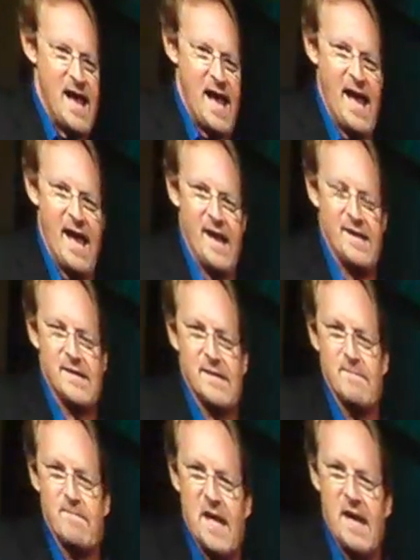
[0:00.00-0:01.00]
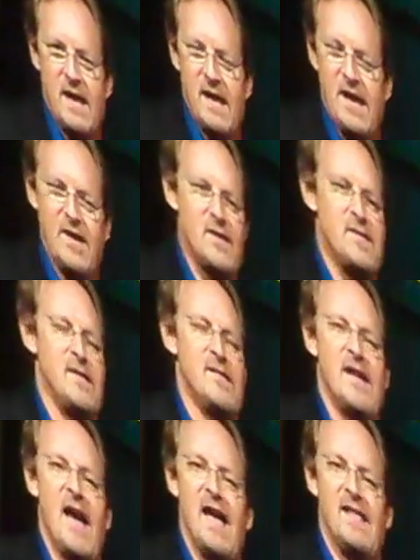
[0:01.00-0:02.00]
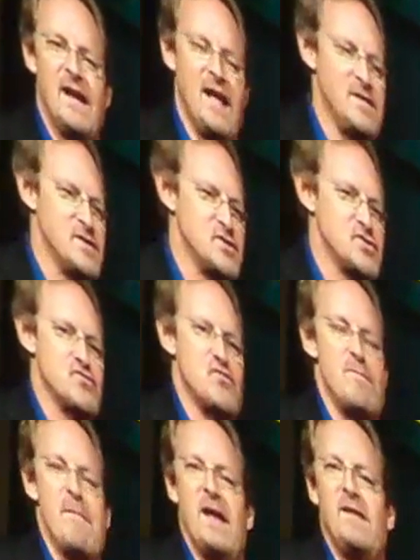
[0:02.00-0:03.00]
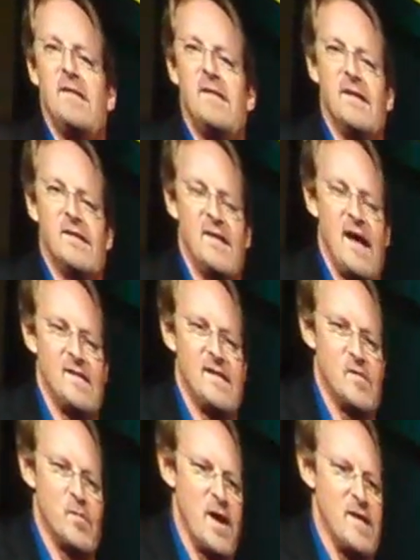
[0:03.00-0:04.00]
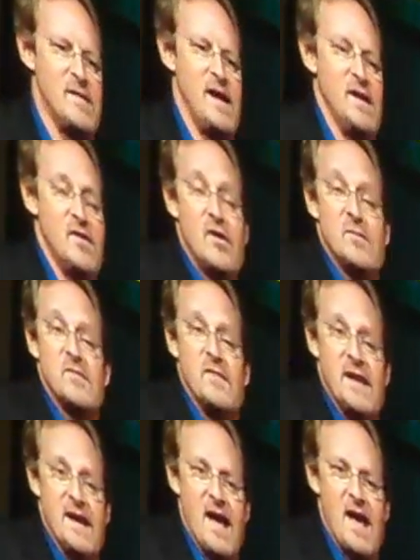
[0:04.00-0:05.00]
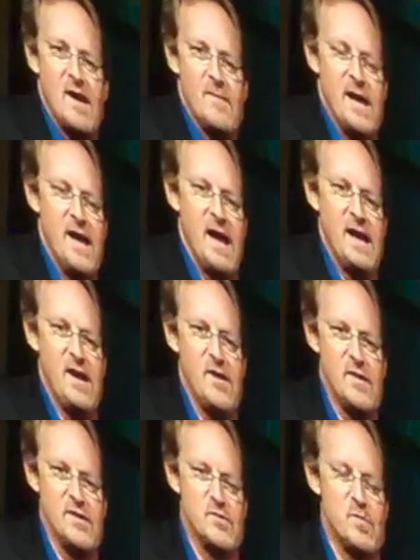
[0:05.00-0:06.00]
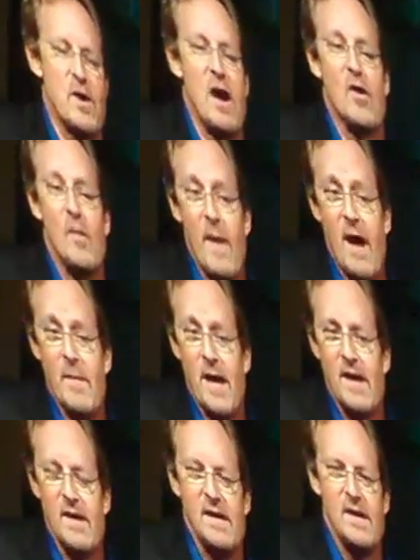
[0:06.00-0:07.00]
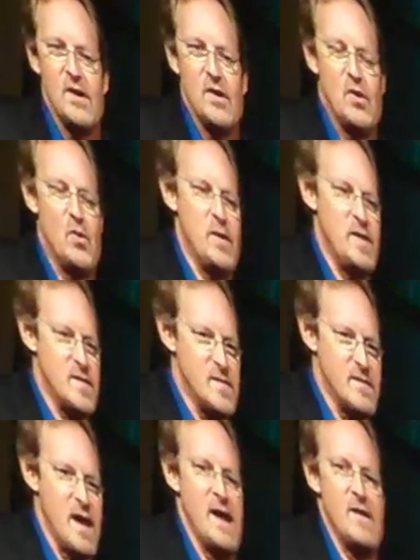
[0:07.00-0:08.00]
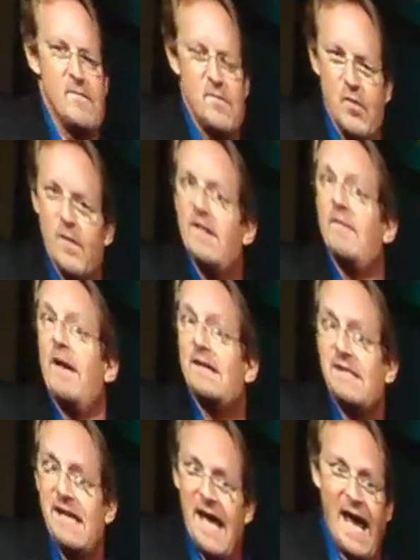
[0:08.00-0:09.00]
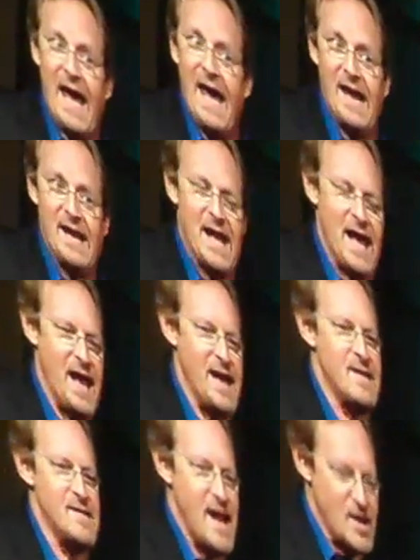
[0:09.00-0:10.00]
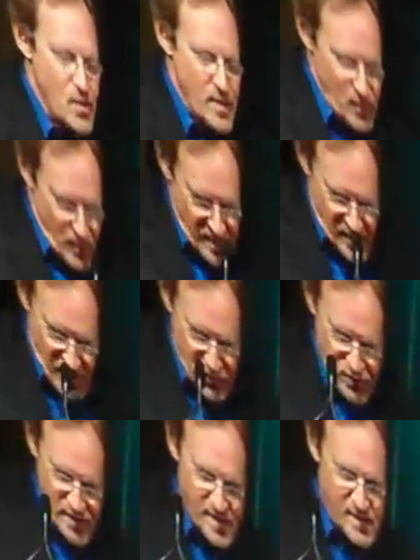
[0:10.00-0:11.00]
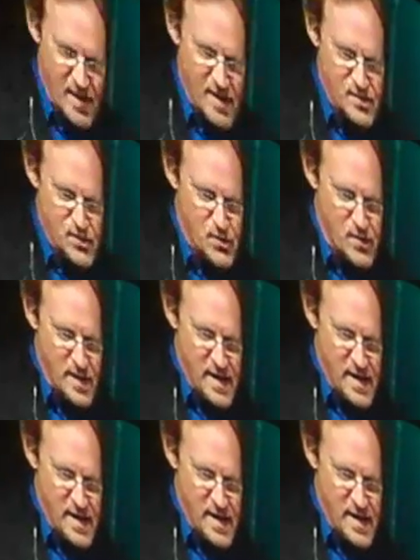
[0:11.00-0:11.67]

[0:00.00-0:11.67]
and here's this guy that had this tremendous success as president in terms of the economy, and here is Barack Obama, who is kind of doing the best he can, and it's not going so well. So I drew this cartoon.